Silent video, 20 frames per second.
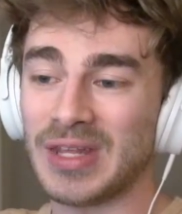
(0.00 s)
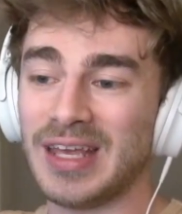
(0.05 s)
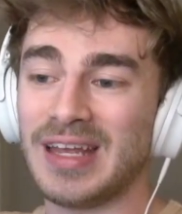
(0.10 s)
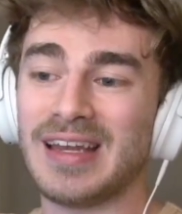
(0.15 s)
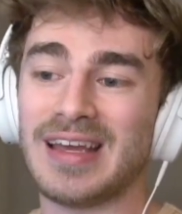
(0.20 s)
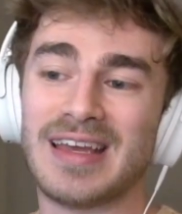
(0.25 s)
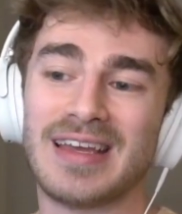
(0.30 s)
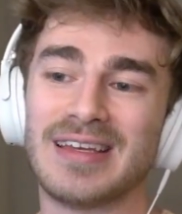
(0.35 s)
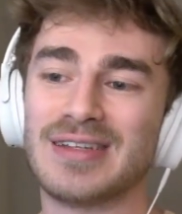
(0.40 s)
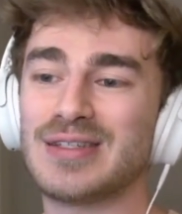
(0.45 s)
And
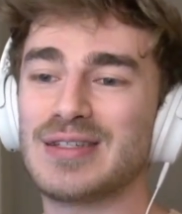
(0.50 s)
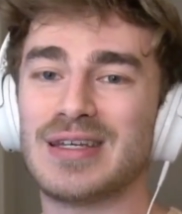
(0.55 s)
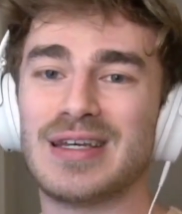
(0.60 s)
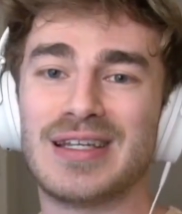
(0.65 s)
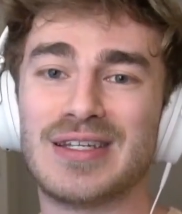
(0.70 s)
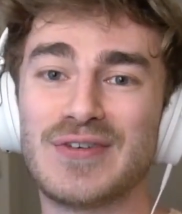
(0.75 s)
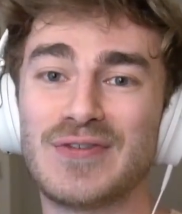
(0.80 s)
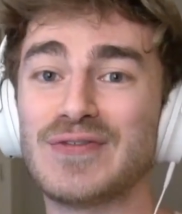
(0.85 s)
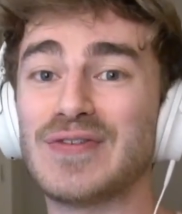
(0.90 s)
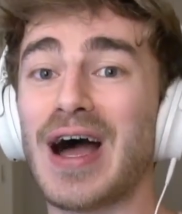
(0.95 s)

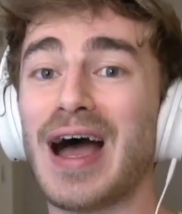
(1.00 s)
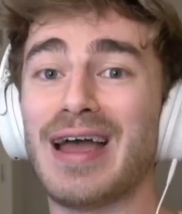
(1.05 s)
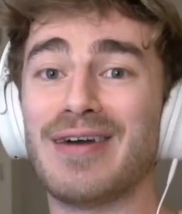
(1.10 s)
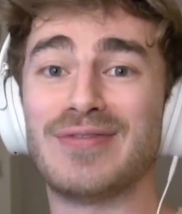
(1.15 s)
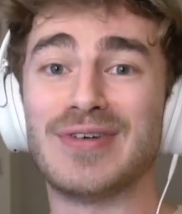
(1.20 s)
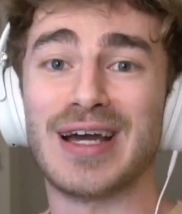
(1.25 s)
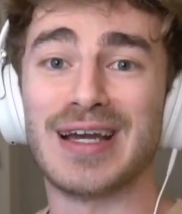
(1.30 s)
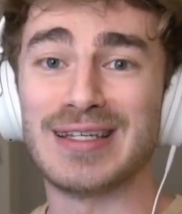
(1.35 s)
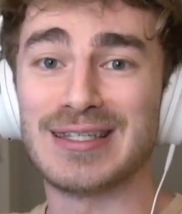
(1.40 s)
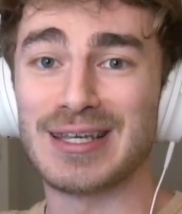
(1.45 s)
it's
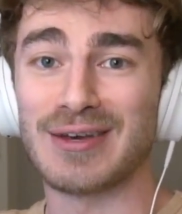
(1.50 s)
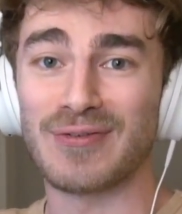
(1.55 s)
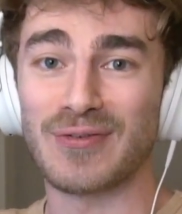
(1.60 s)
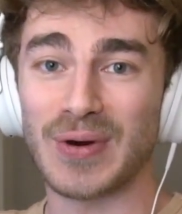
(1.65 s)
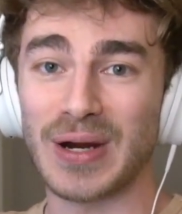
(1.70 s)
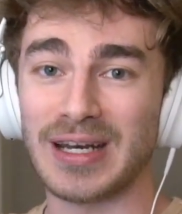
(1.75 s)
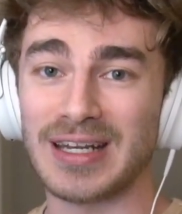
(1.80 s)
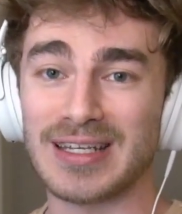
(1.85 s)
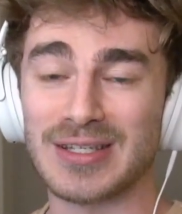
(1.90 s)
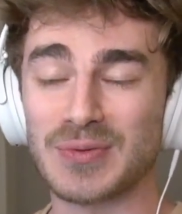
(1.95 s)
Five Nights at
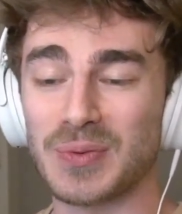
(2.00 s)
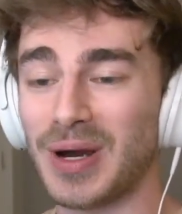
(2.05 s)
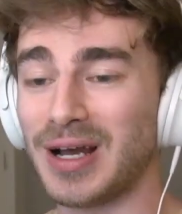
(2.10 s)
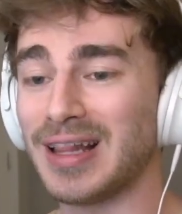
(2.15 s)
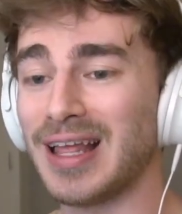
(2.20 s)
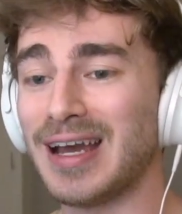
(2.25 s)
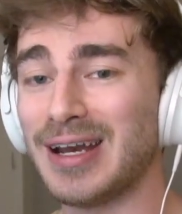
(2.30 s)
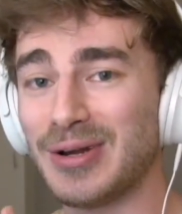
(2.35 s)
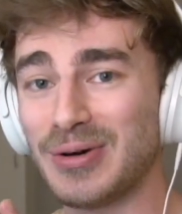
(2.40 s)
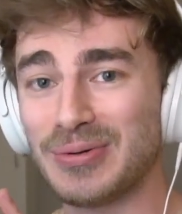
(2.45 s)
Freddy's.
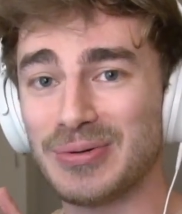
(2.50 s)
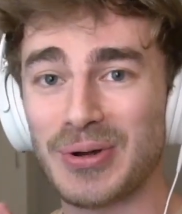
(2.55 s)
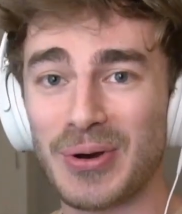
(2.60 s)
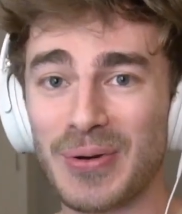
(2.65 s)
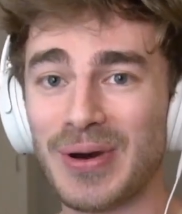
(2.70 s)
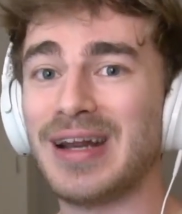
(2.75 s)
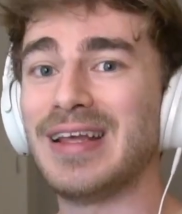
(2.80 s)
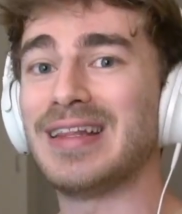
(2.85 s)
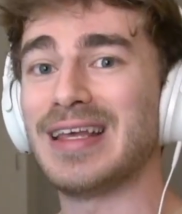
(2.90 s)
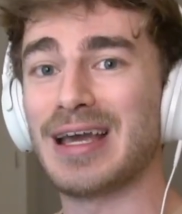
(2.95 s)
While I don't
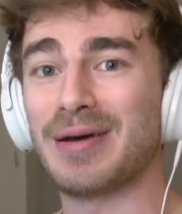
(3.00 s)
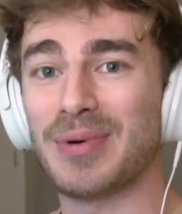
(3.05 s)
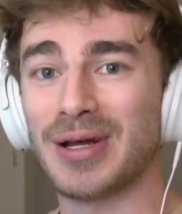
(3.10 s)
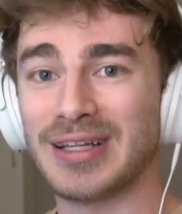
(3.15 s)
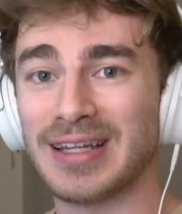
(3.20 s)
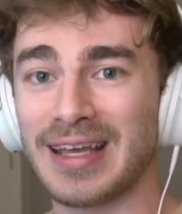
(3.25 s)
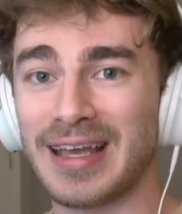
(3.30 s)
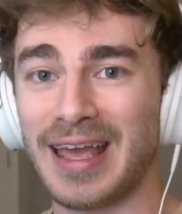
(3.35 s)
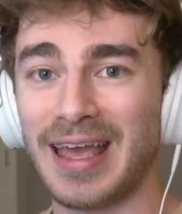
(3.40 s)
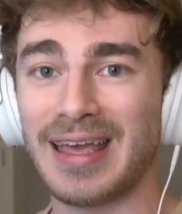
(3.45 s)
know anything
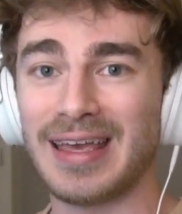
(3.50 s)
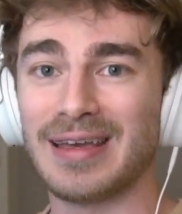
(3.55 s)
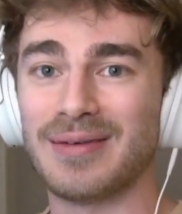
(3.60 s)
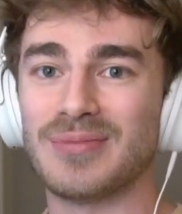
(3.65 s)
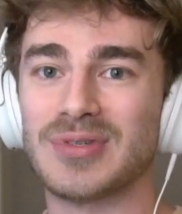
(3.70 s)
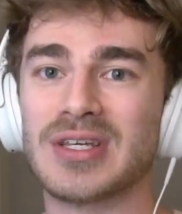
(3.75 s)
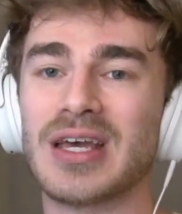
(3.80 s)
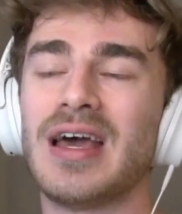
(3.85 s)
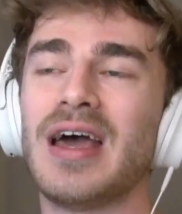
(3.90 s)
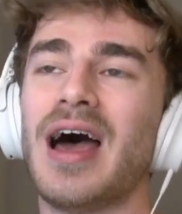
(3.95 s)
about the
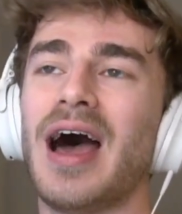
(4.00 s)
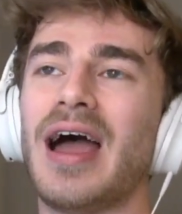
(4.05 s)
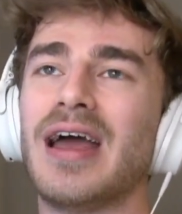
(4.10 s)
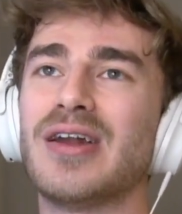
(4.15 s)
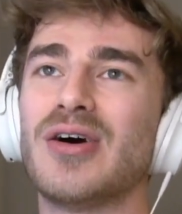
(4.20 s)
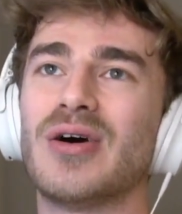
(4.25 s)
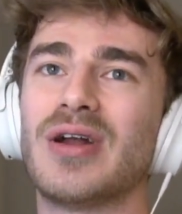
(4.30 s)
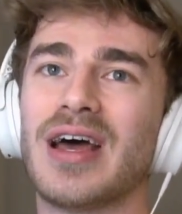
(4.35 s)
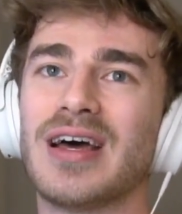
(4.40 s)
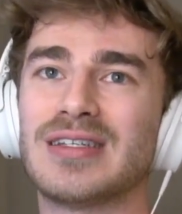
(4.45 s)
games, I
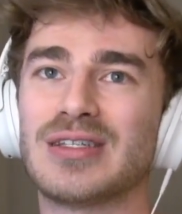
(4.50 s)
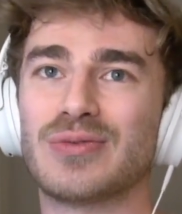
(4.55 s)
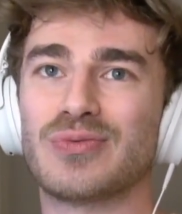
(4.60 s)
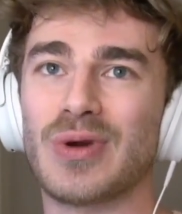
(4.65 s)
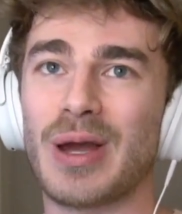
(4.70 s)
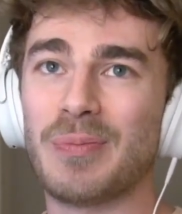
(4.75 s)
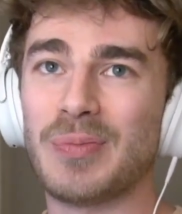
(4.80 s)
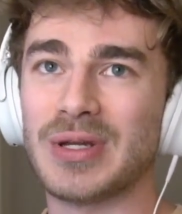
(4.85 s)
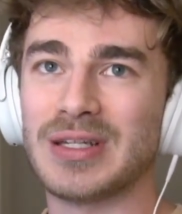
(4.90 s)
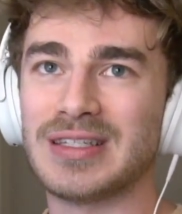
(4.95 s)
know it has a
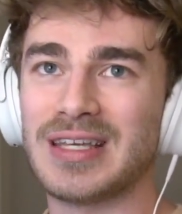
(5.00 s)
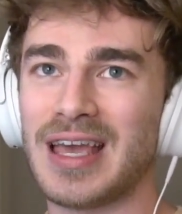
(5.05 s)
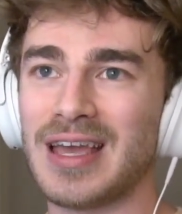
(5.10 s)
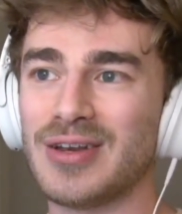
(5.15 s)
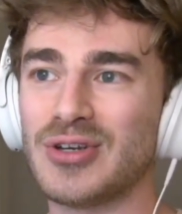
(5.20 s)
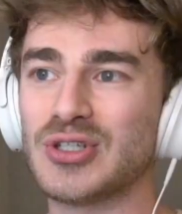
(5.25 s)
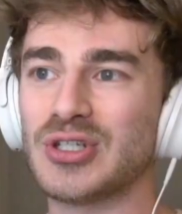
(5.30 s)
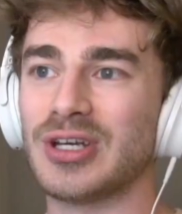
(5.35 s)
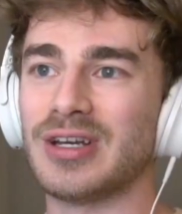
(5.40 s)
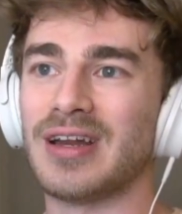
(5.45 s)

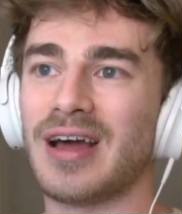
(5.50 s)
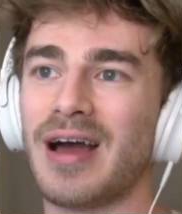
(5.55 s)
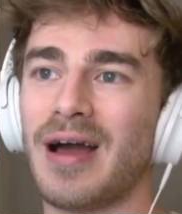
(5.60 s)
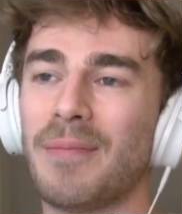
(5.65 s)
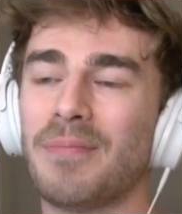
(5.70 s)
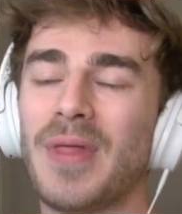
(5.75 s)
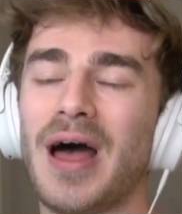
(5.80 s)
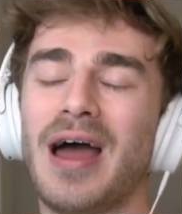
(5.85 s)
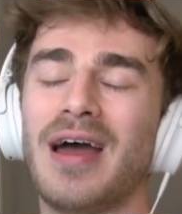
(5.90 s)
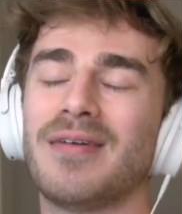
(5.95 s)
reputation.
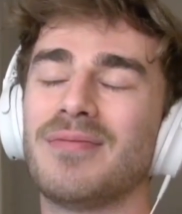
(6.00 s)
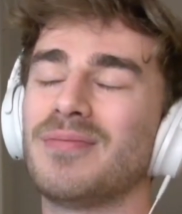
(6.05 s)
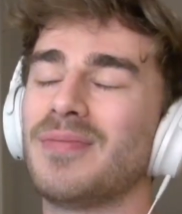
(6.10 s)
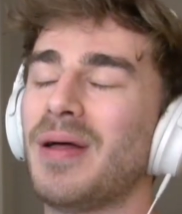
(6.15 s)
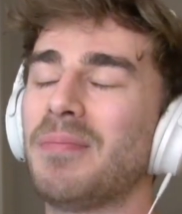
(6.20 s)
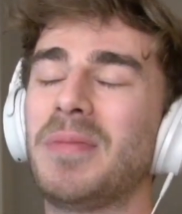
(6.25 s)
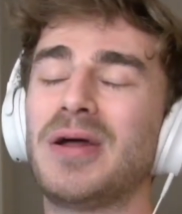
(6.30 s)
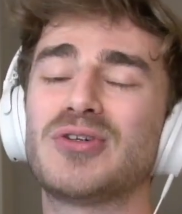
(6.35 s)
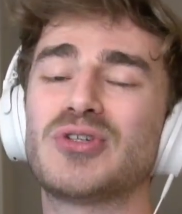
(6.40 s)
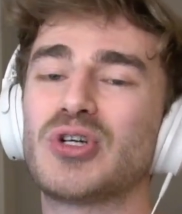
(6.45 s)
I'm
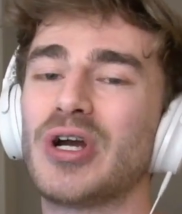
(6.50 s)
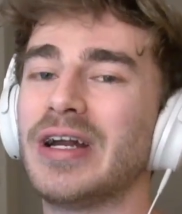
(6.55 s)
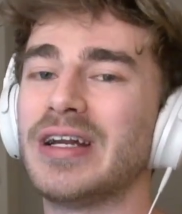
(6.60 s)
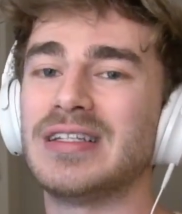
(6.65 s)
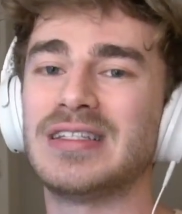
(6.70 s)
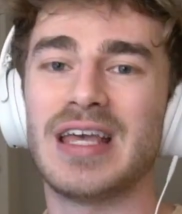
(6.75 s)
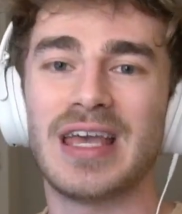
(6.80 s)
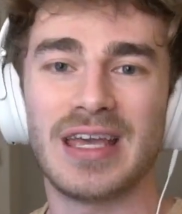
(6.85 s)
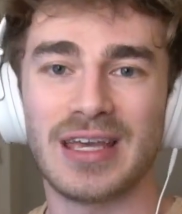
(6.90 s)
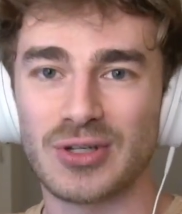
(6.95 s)
not trying
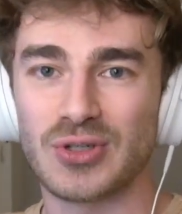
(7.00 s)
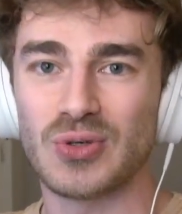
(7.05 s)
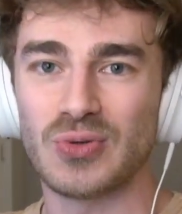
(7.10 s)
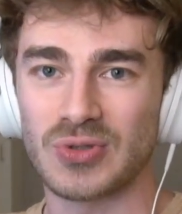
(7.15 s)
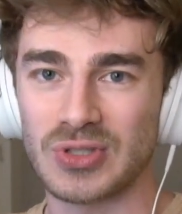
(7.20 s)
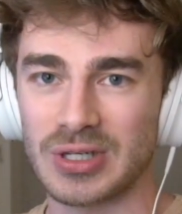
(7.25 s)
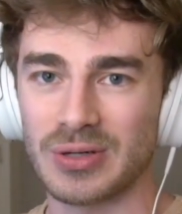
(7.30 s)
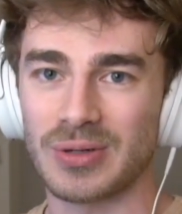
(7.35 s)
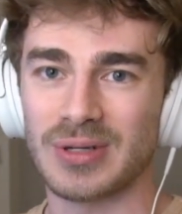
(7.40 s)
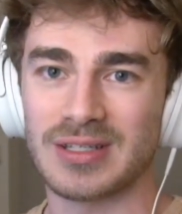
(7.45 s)
to take it too
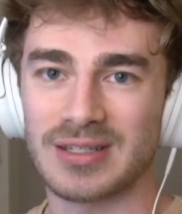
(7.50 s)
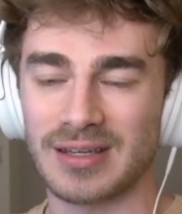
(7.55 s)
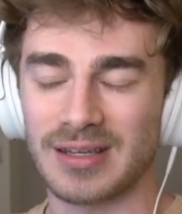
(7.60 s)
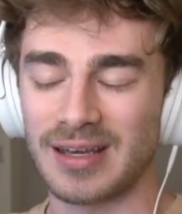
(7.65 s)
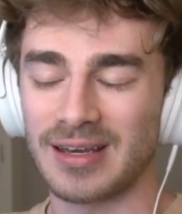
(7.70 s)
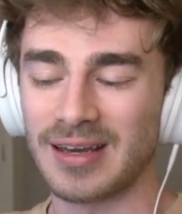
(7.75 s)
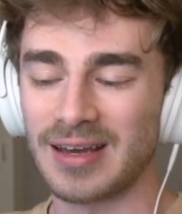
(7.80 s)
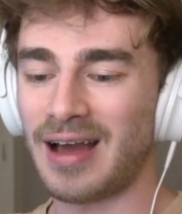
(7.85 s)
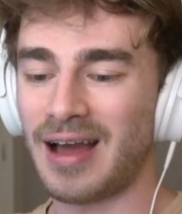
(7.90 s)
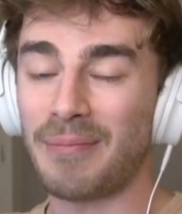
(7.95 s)
seriously.